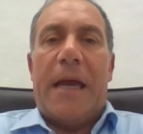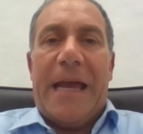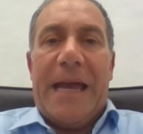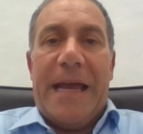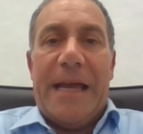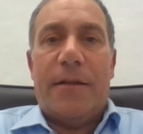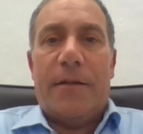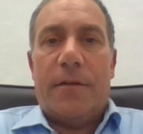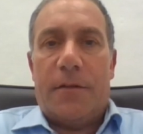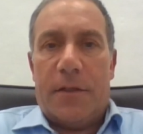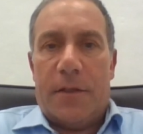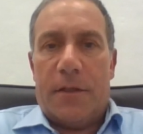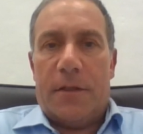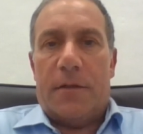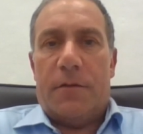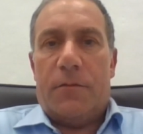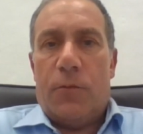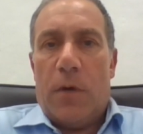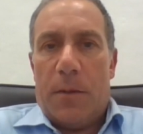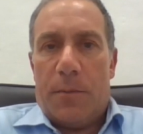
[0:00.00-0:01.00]
in
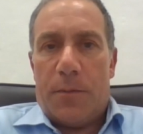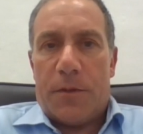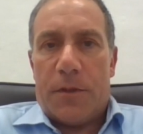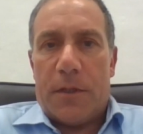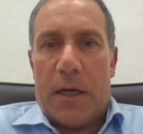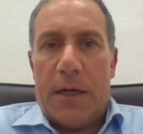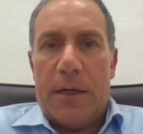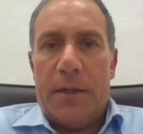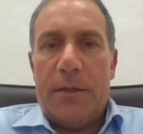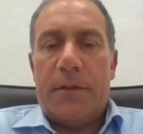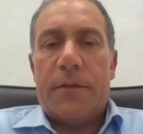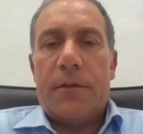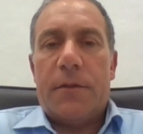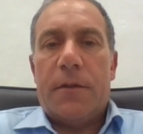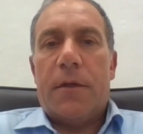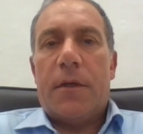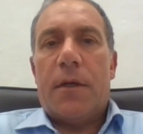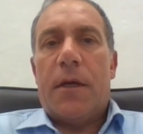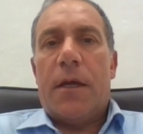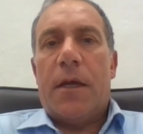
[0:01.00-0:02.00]
their website,
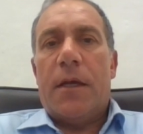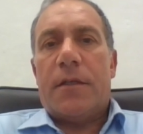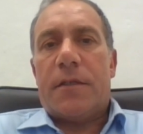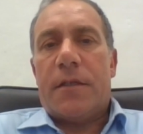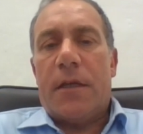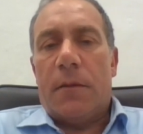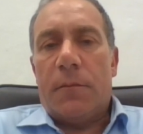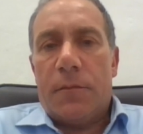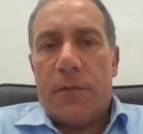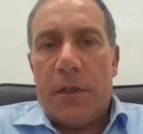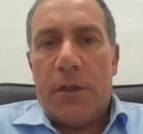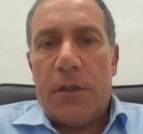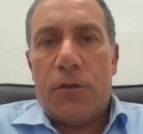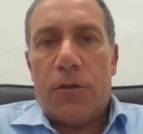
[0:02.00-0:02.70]
is something